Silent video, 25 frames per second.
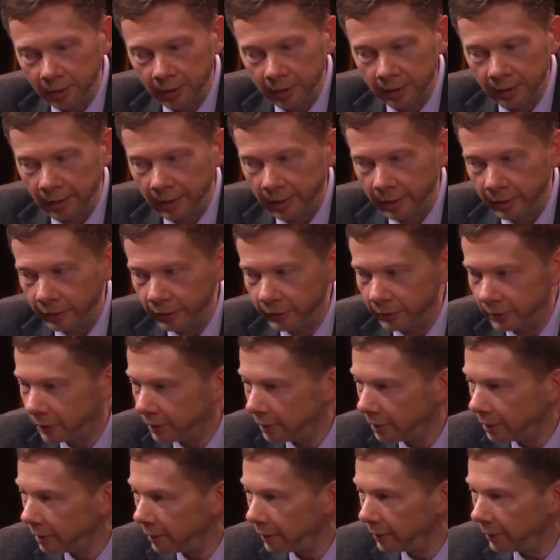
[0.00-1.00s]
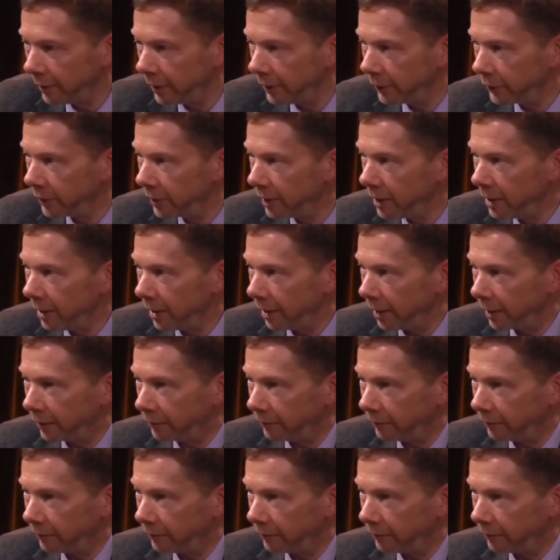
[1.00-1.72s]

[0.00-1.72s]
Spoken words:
does. It